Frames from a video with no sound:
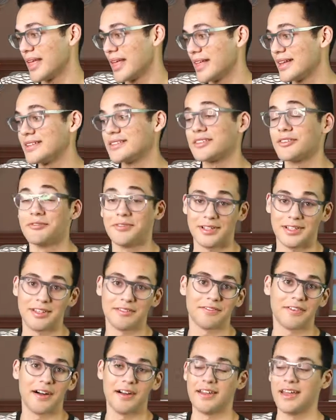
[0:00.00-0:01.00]
It is a really
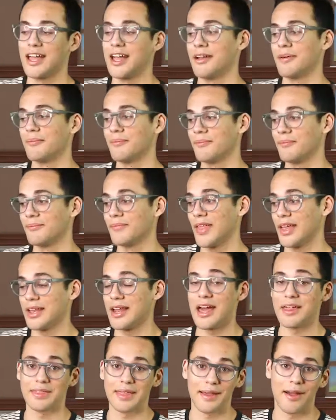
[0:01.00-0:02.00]
fun game, and
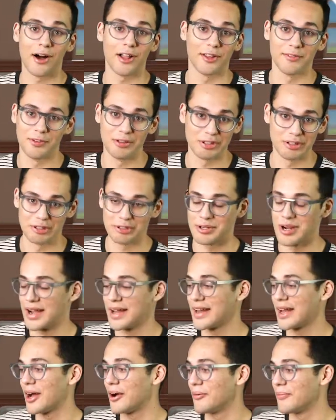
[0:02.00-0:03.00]
I think all of you should try
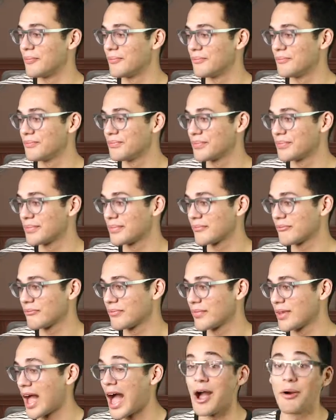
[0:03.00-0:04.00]
it out.
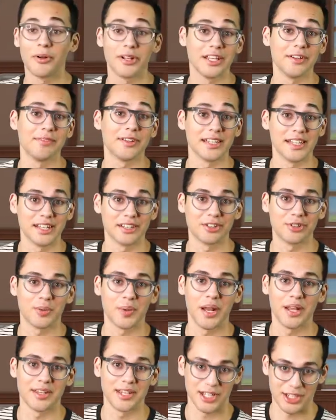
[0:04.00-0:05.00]
I will leave a link to
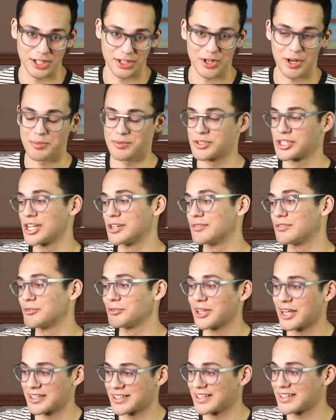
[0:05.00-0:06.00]
it in the description if you
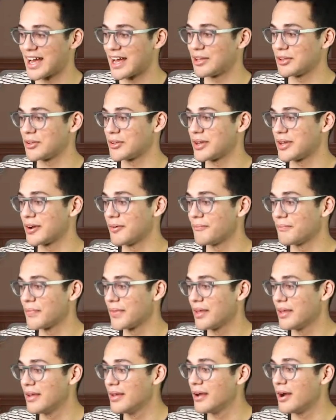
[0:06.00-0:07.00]
would like to download it
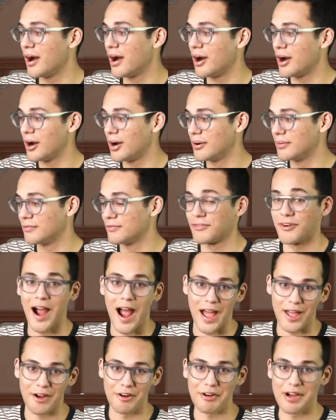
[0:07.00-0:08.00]
for
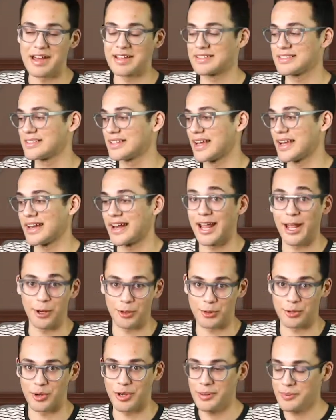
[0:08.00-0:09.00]
iOS and
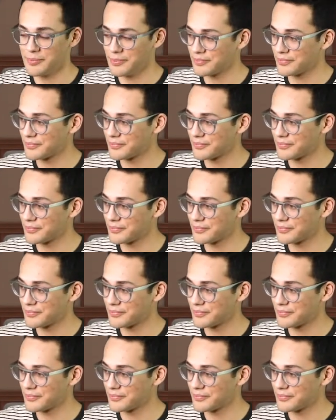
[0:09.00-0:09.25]
Android.